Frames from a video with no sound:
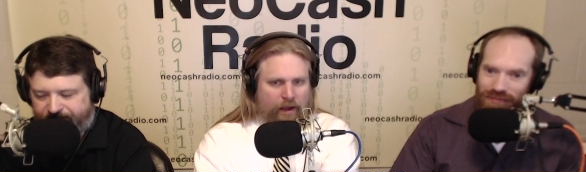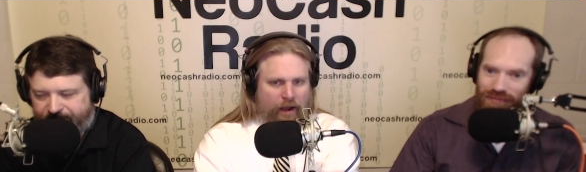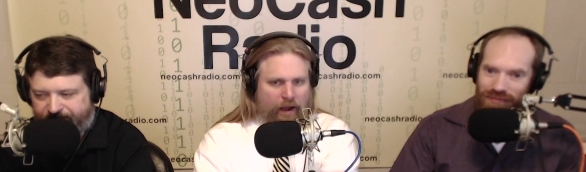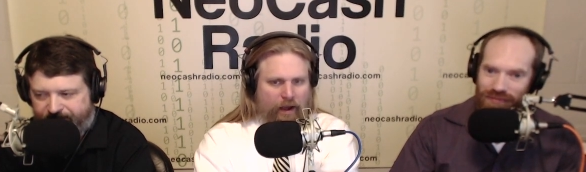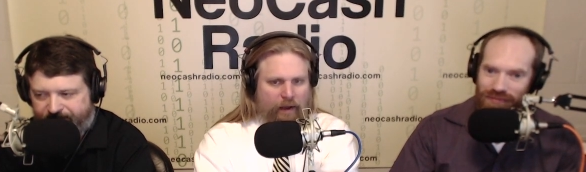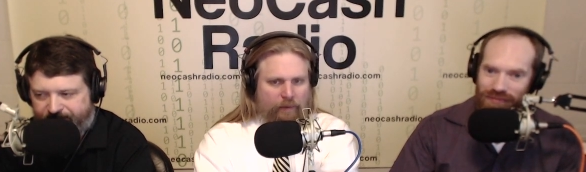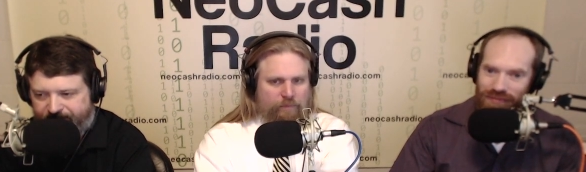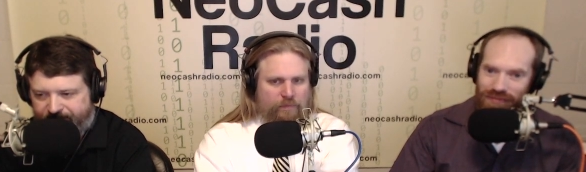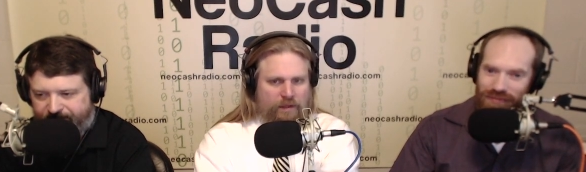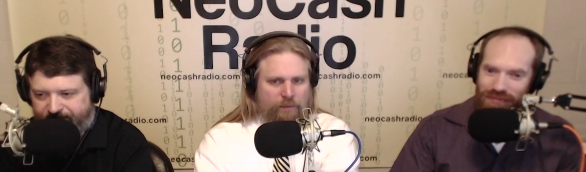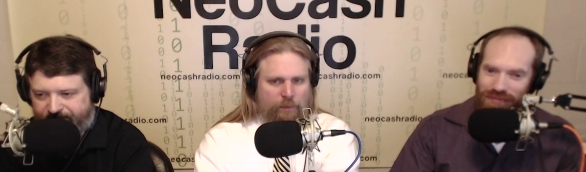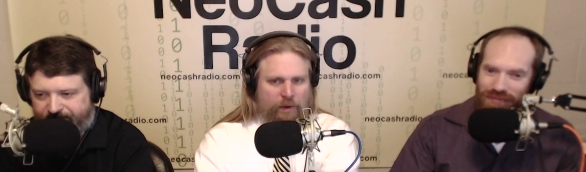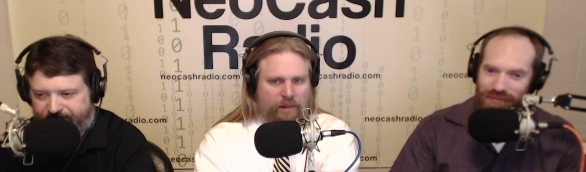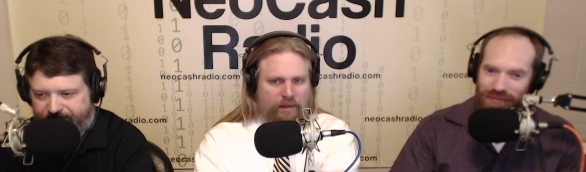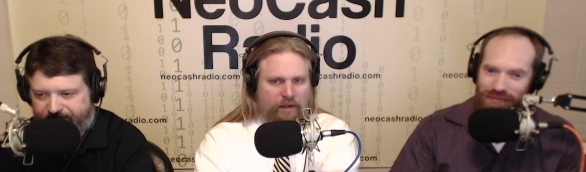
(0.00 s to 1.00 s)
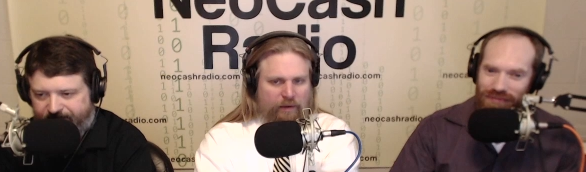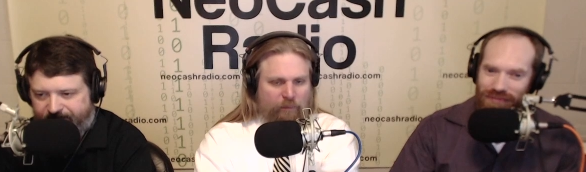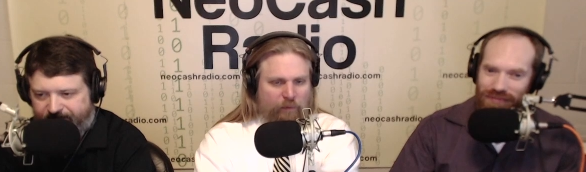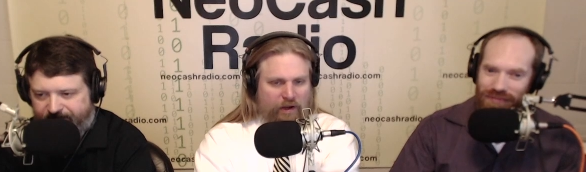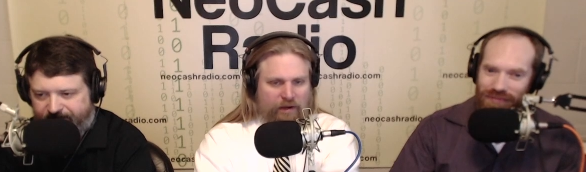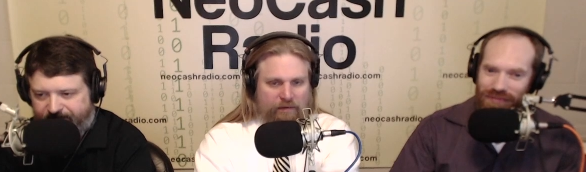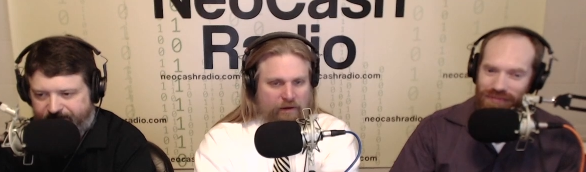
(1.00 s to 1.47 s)
Speaker 1: Um, when
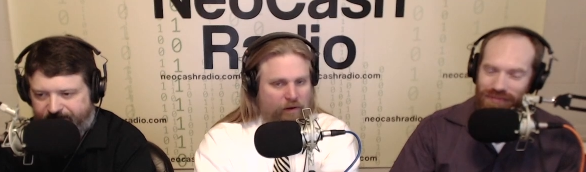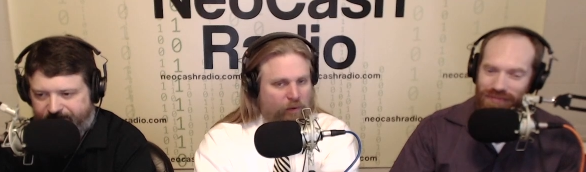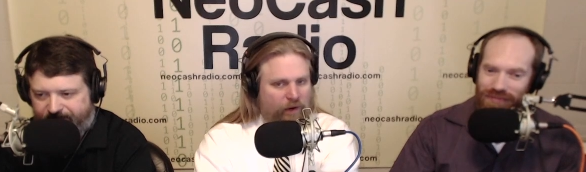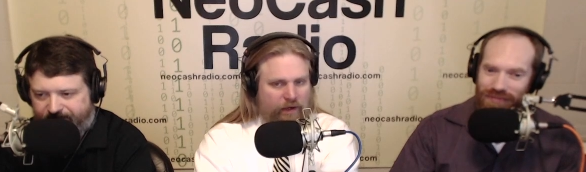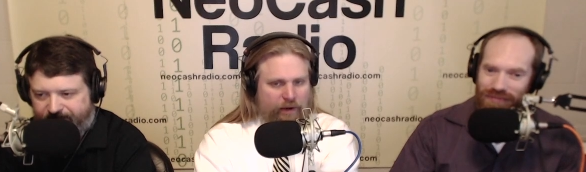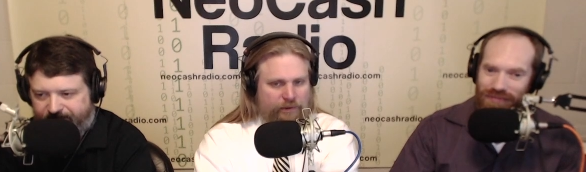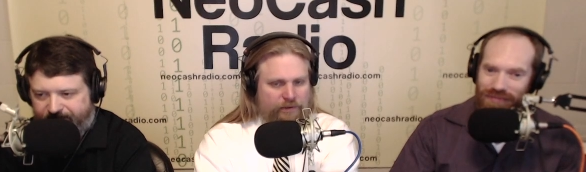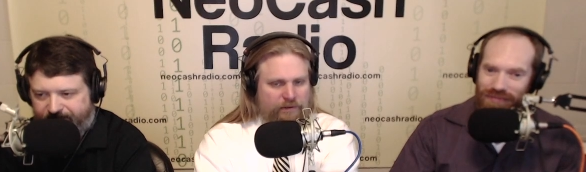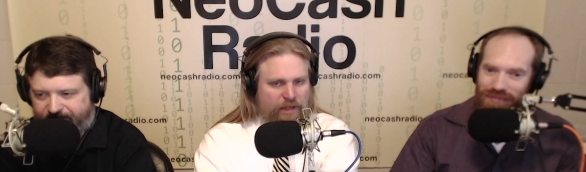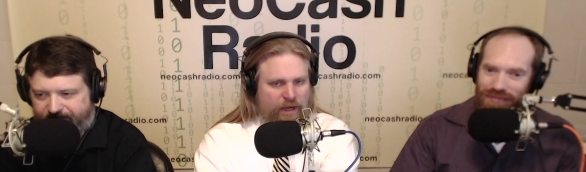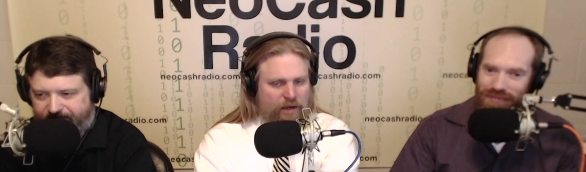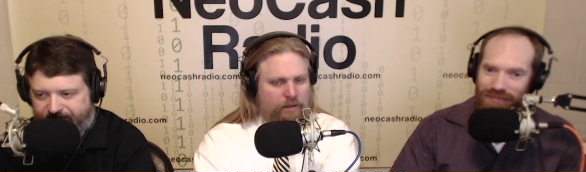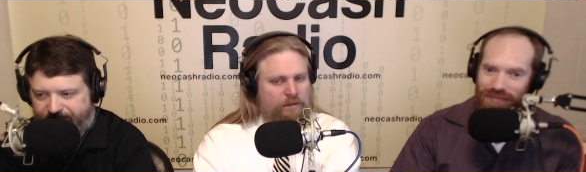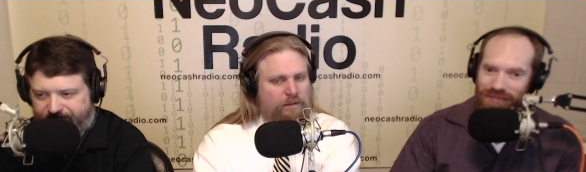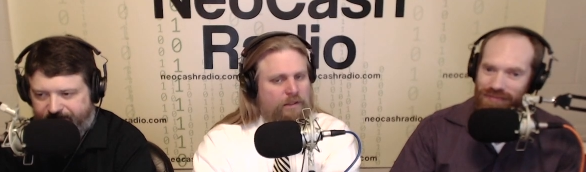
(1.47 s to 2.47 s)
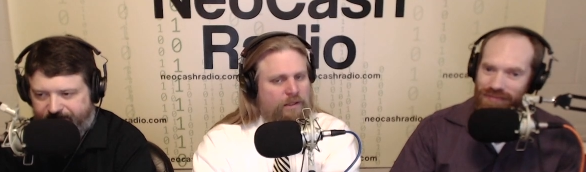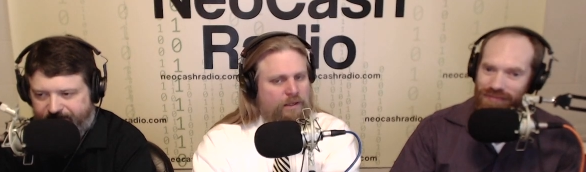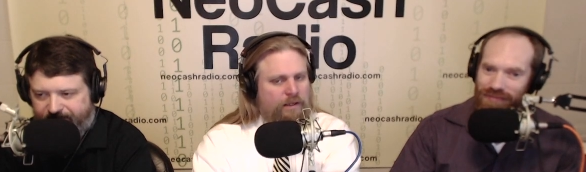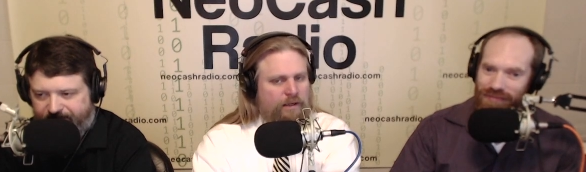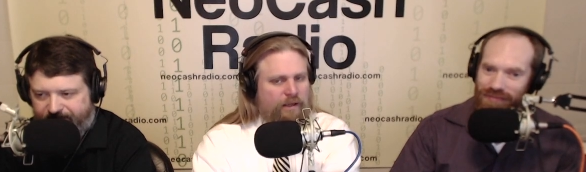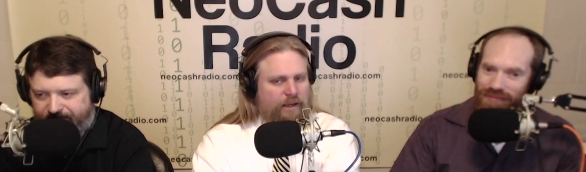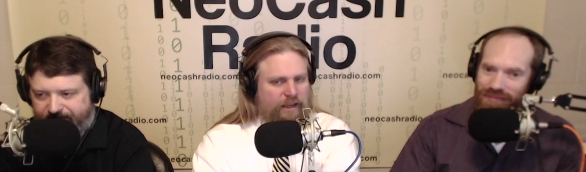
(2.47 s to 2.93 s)
when coin goes down,
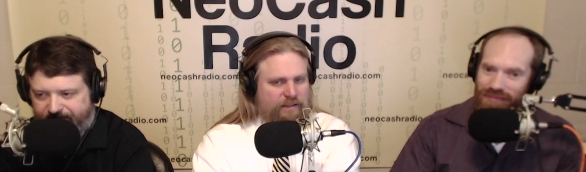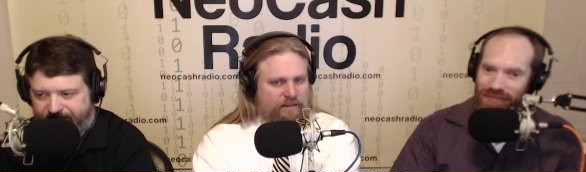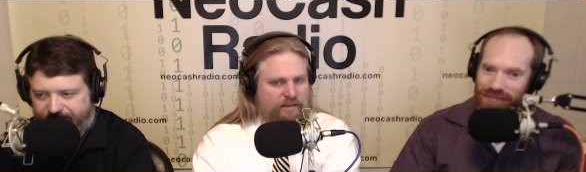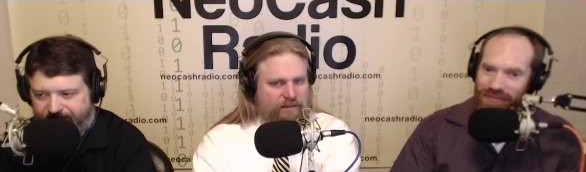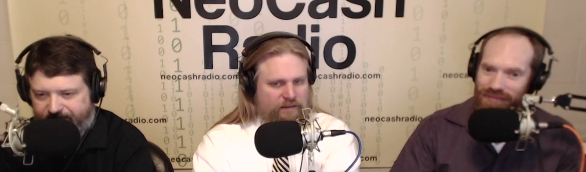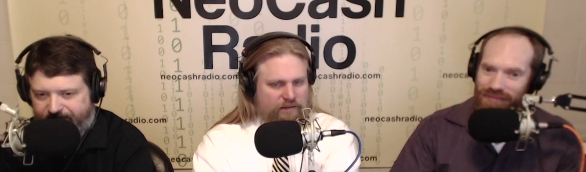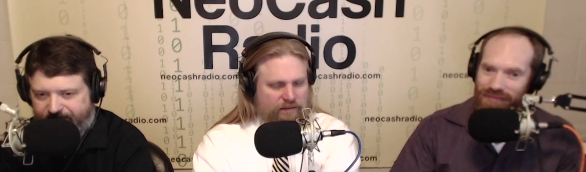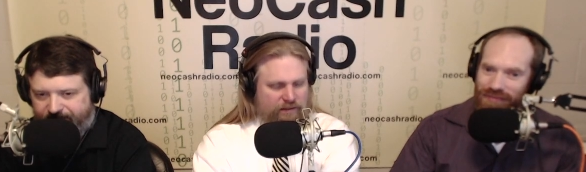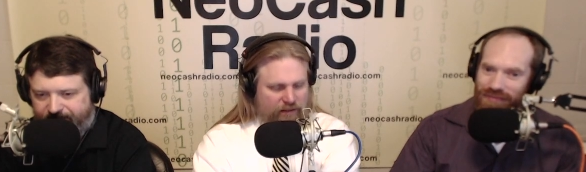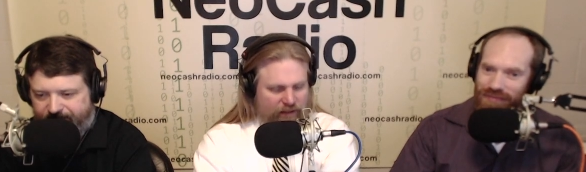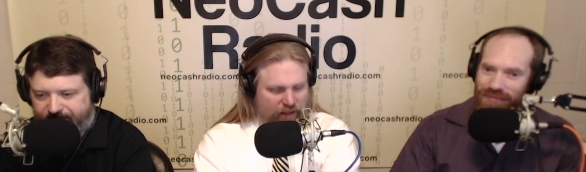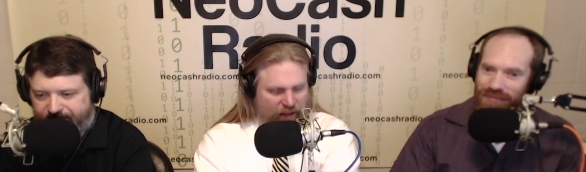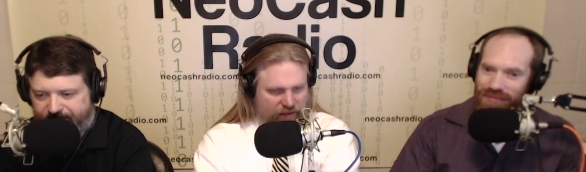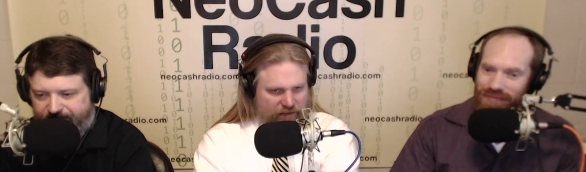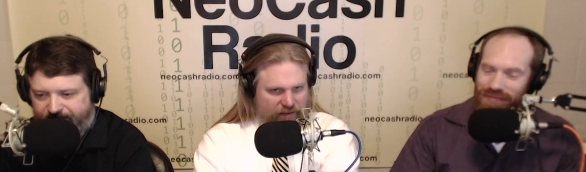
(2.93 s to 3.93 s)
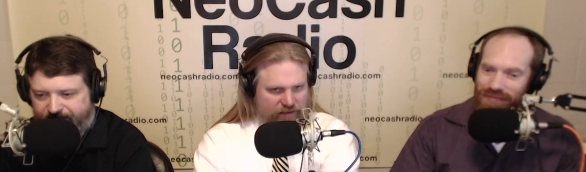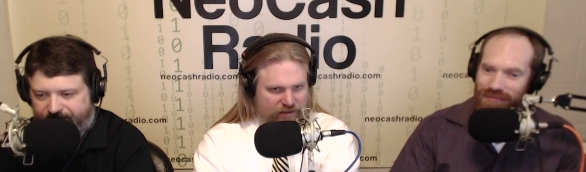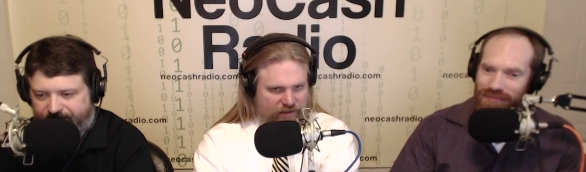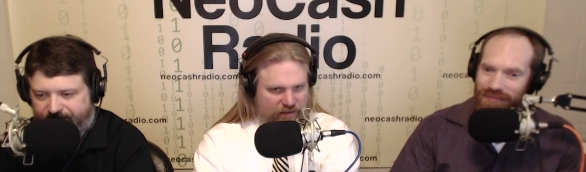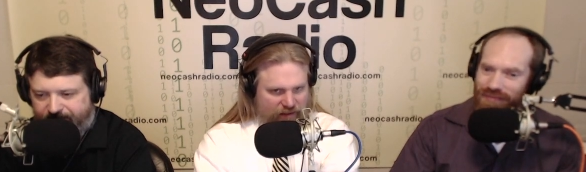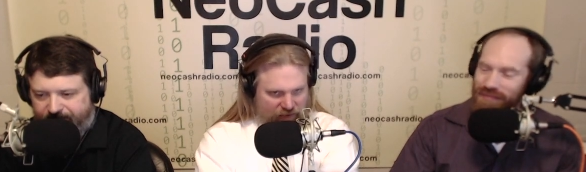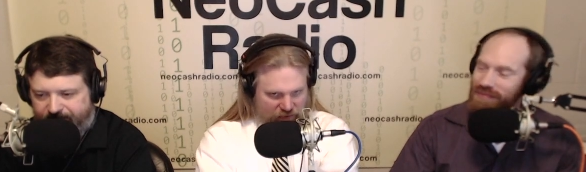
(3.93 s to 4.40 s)
it it
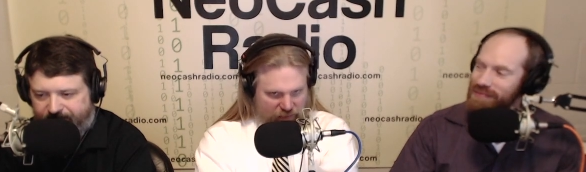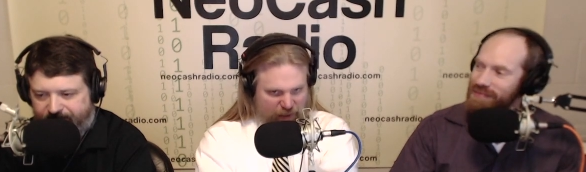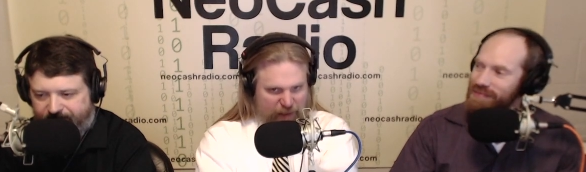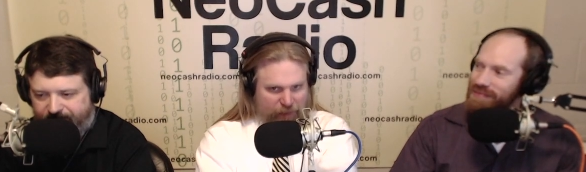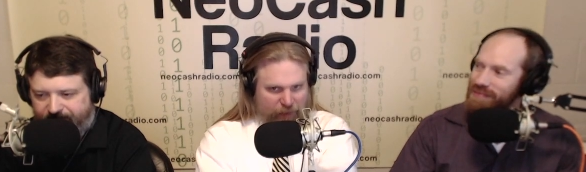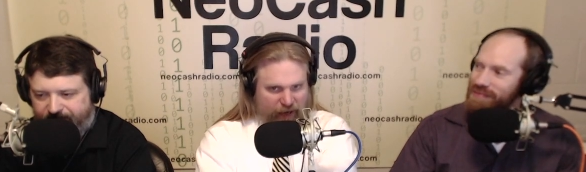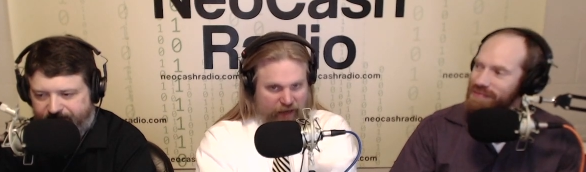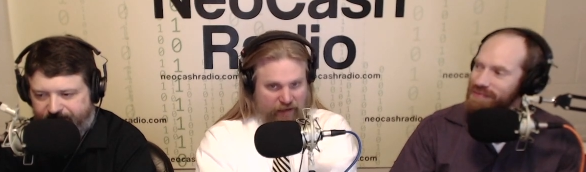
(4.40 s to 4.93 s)
just it, people